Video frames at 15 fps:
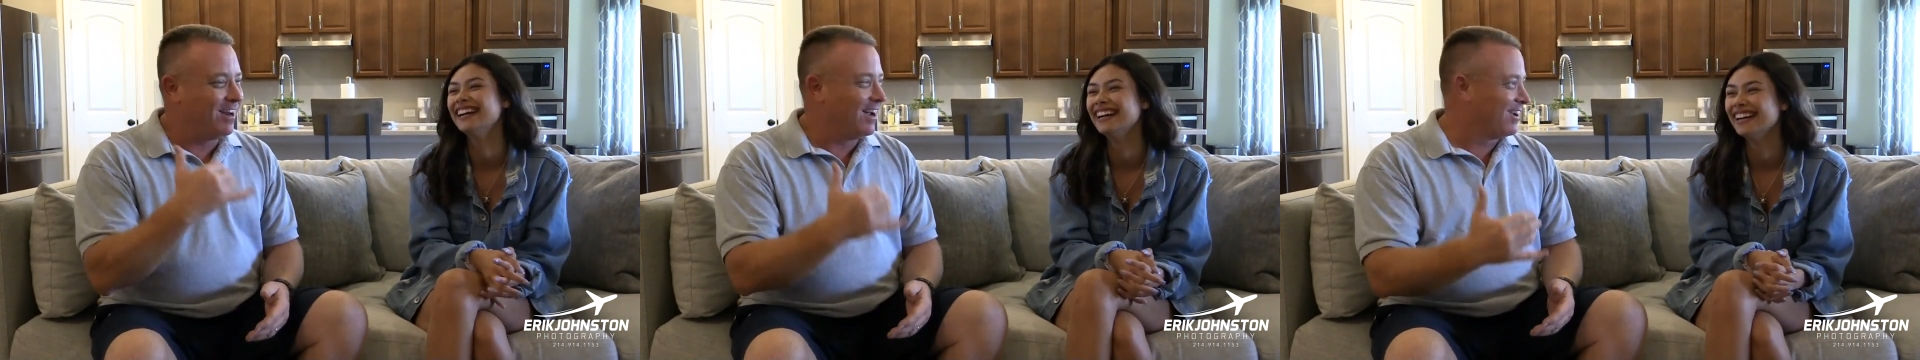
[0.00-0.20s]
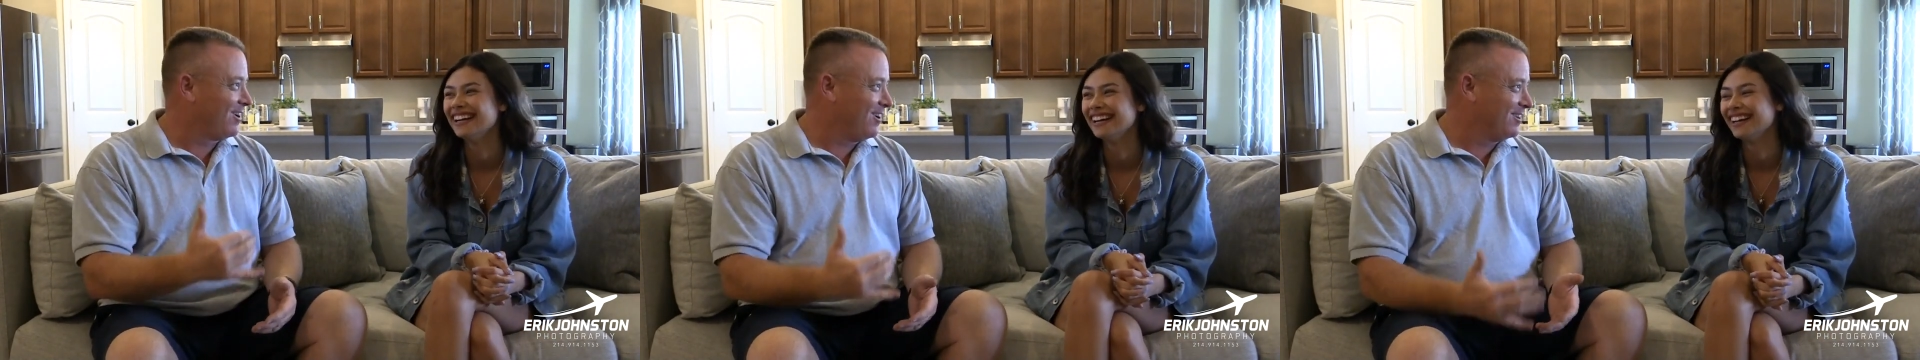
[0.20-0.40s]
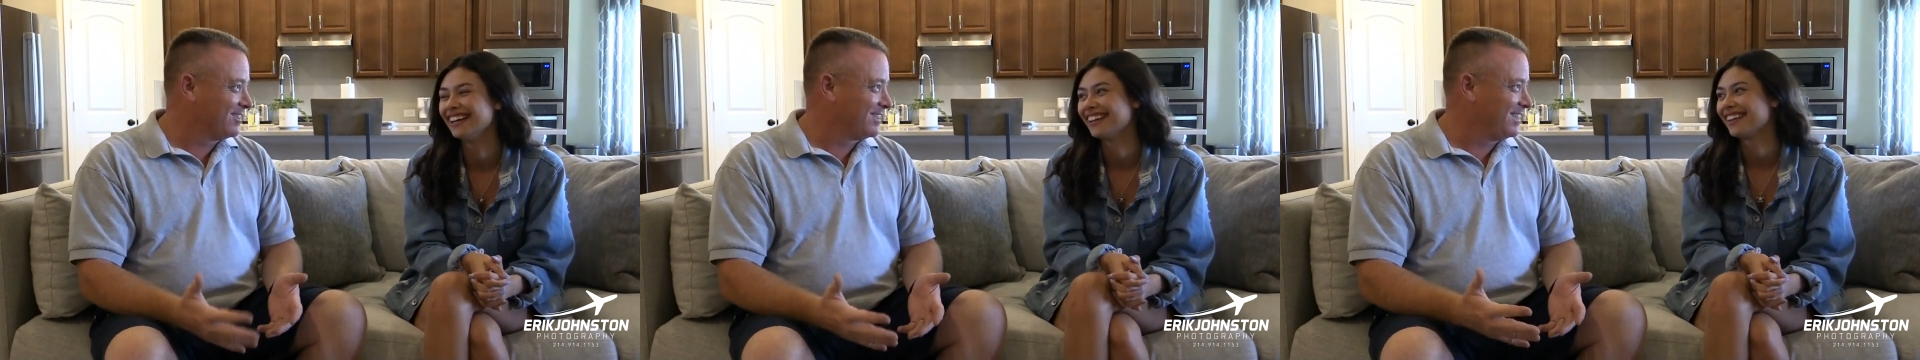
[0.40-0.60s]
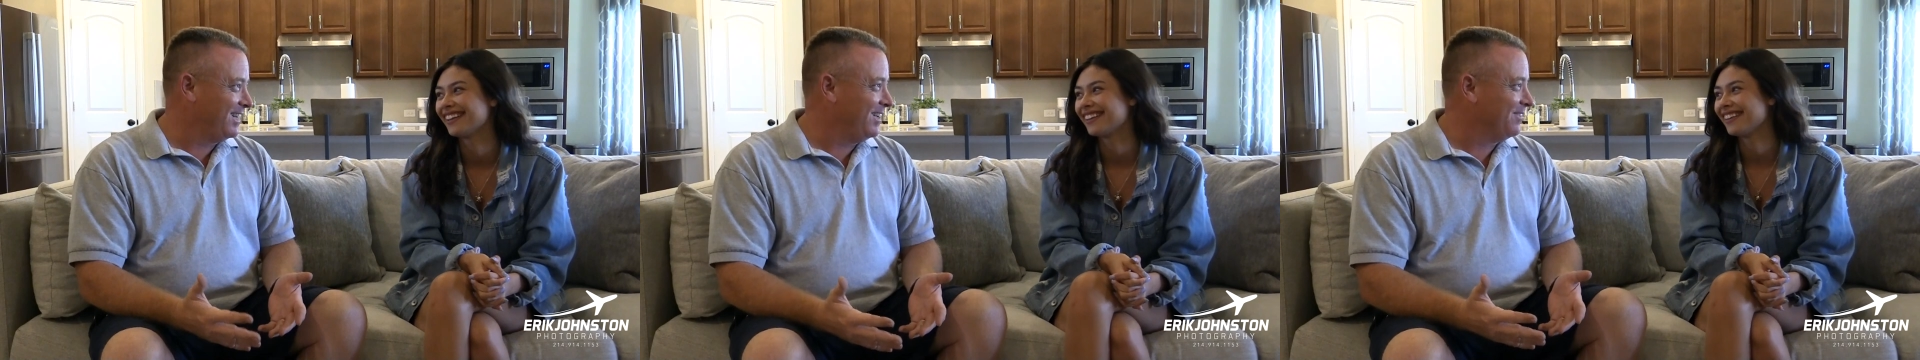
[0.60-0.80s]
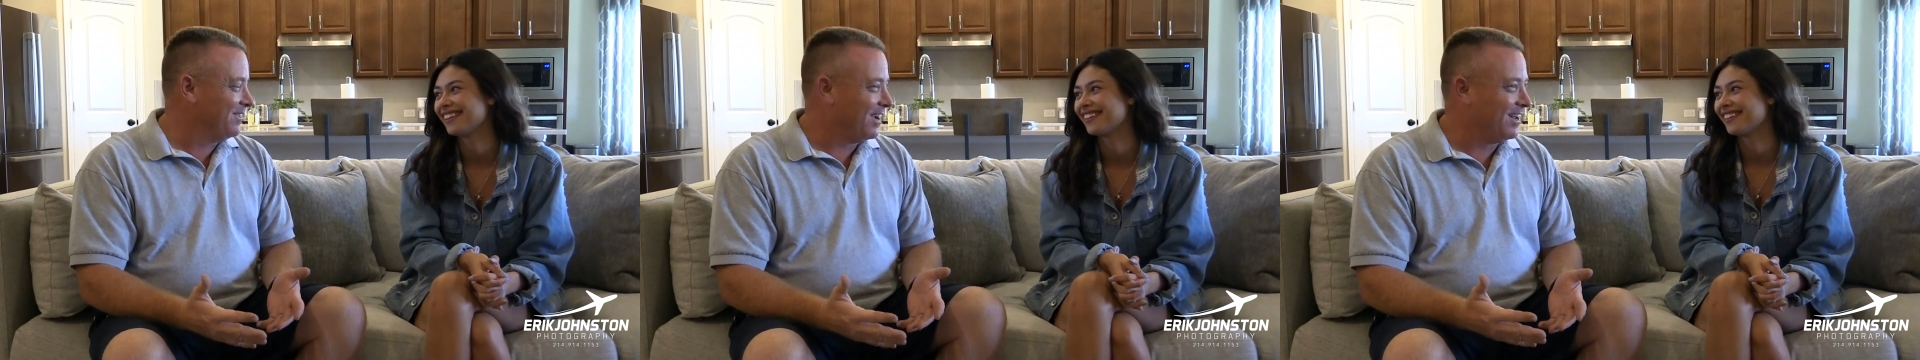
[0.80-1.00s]
Speaker 1: when I called
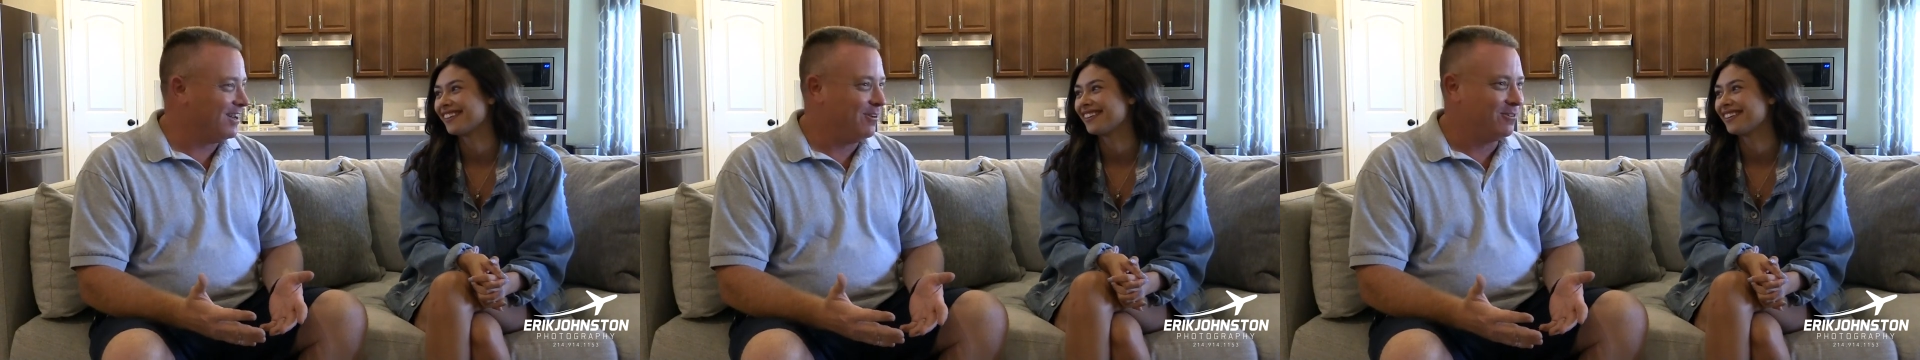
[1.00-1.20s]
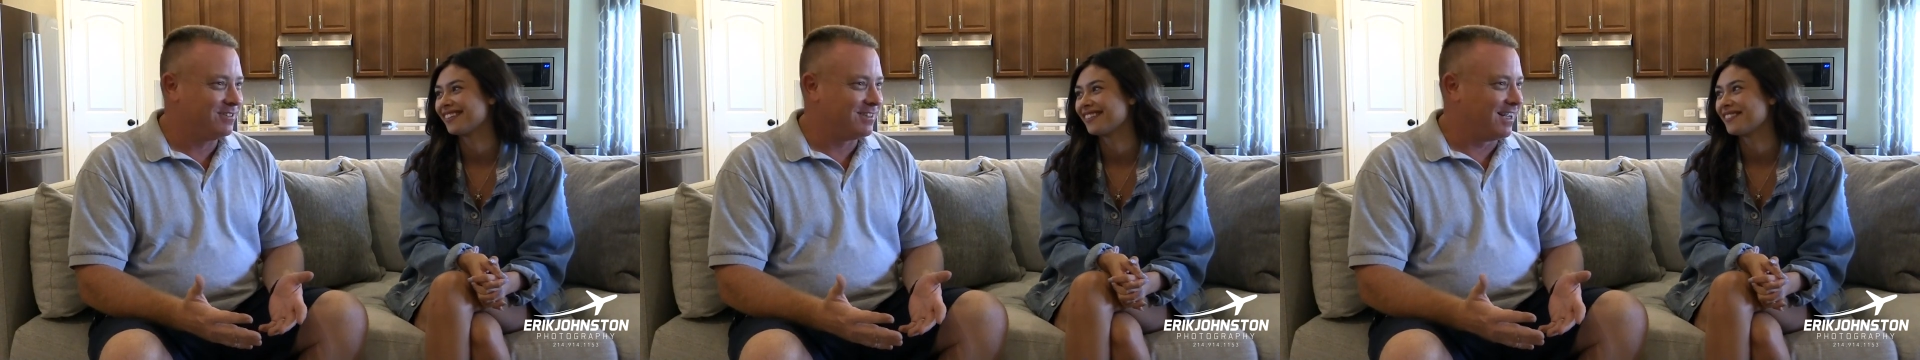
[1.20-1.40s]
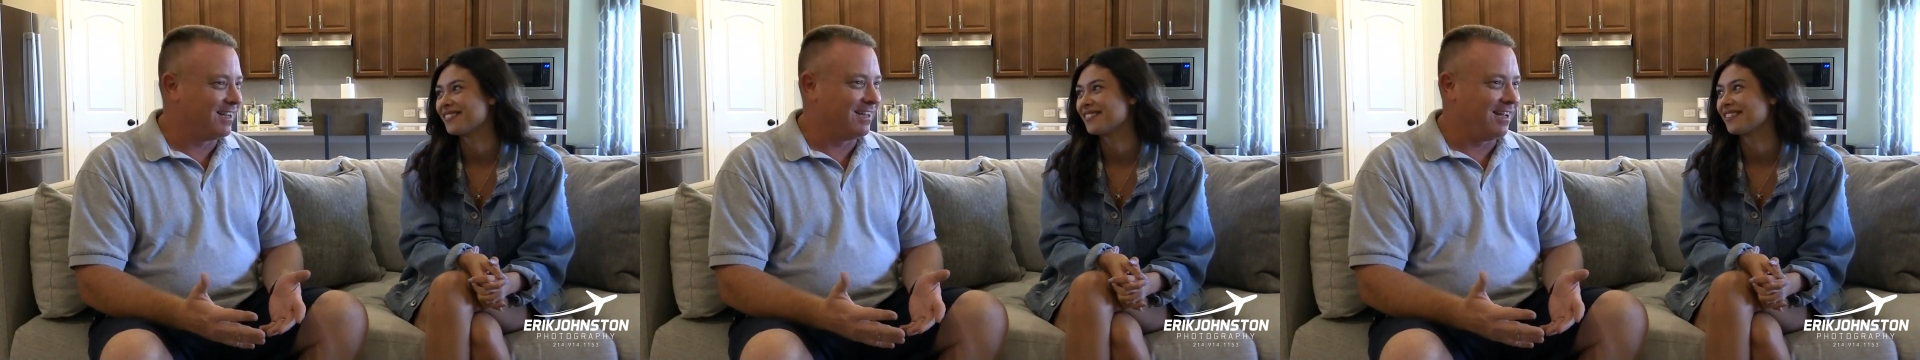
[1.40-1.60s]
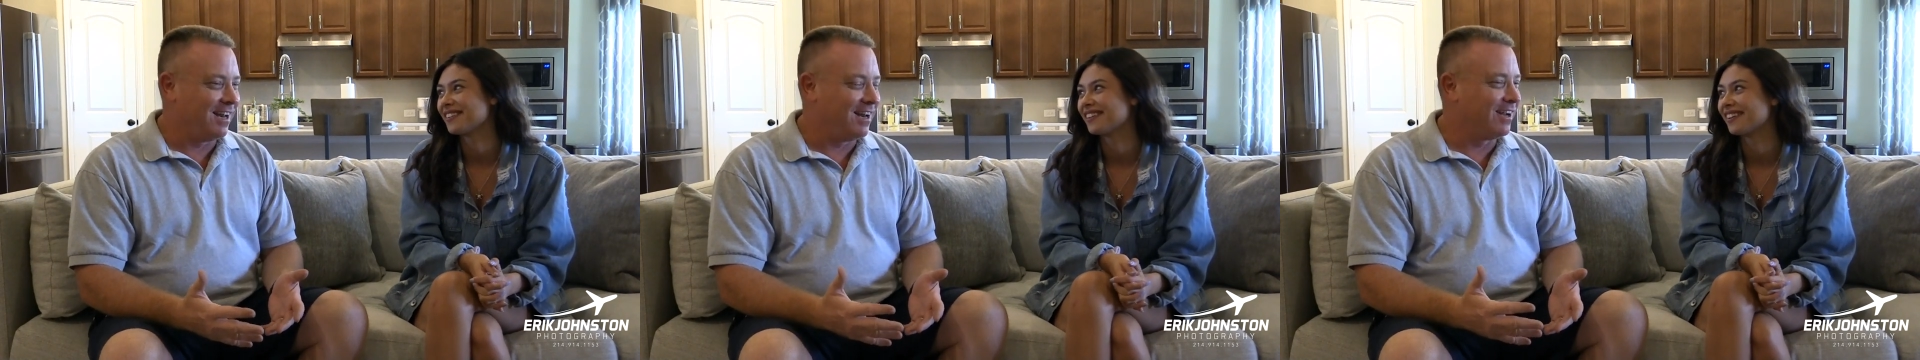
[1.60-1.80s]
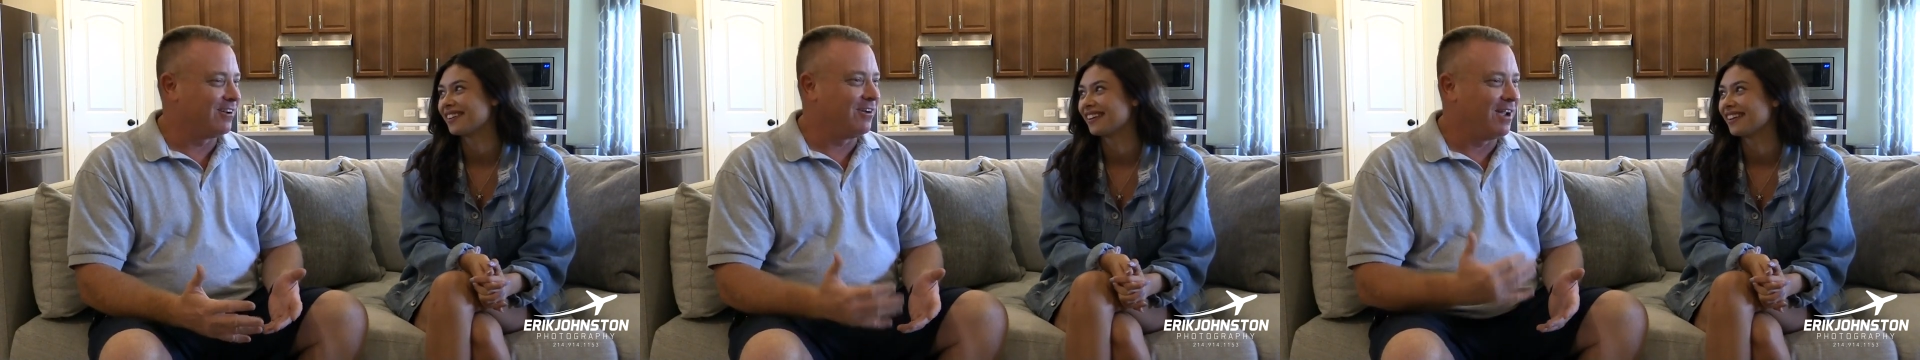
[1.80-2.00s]
Steve, uh, he was like, and
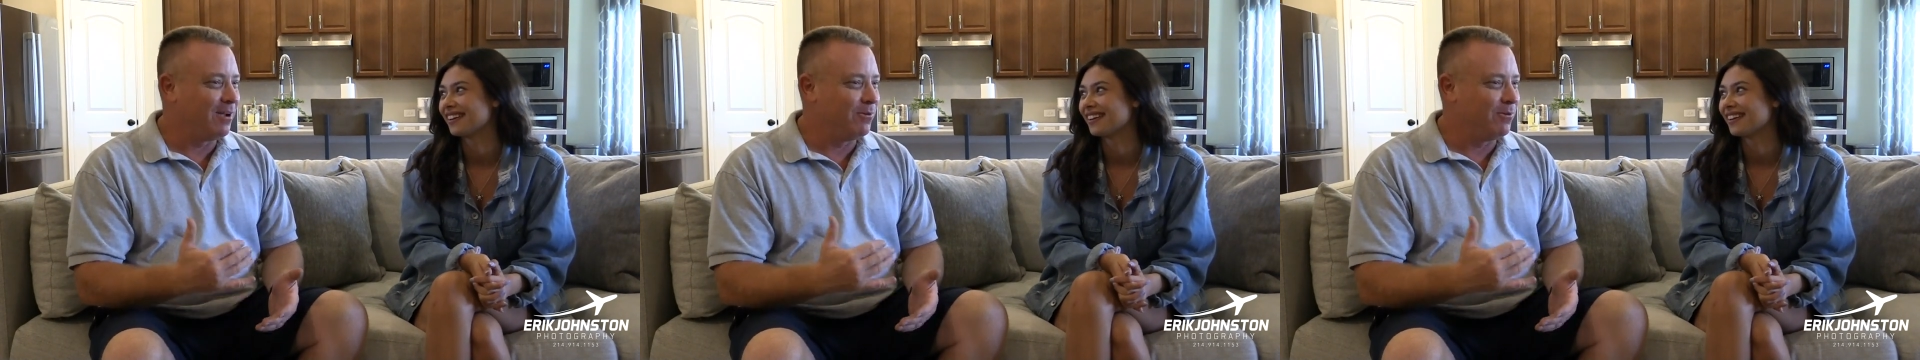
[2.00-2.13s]
I go,